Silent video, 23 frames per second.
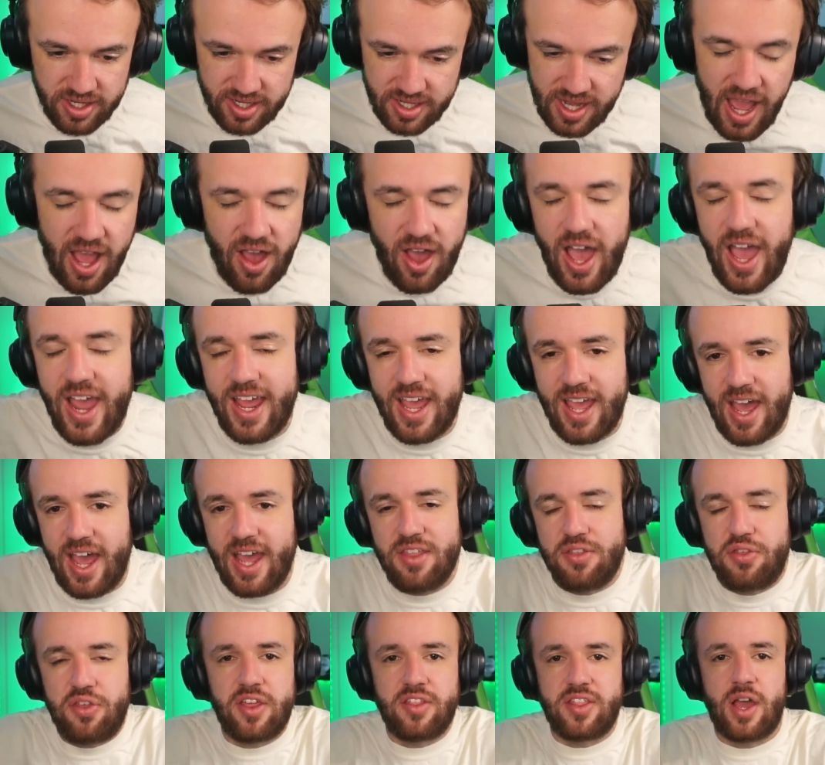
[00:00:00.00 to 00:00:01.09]
Now, I
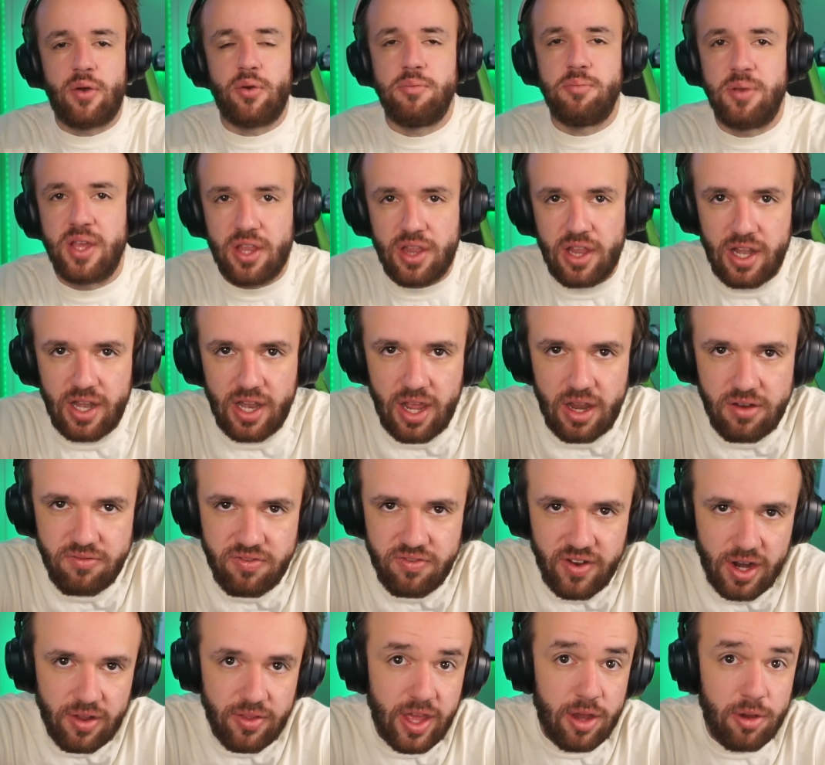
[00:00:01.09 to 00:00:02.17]
think that would be a little
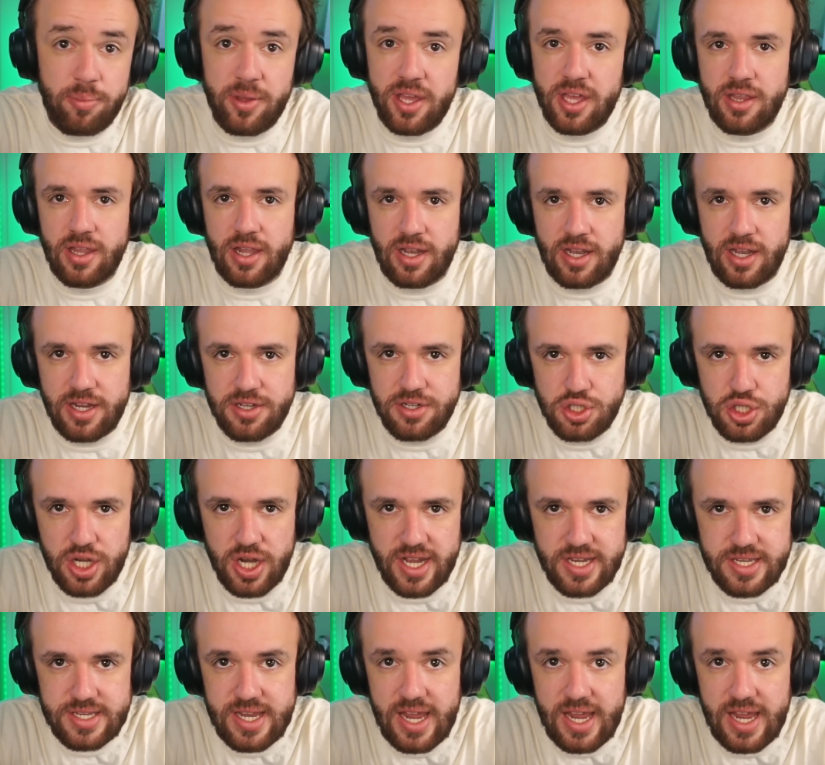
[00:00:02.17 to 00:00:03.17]
unfair. That would be a little unjust.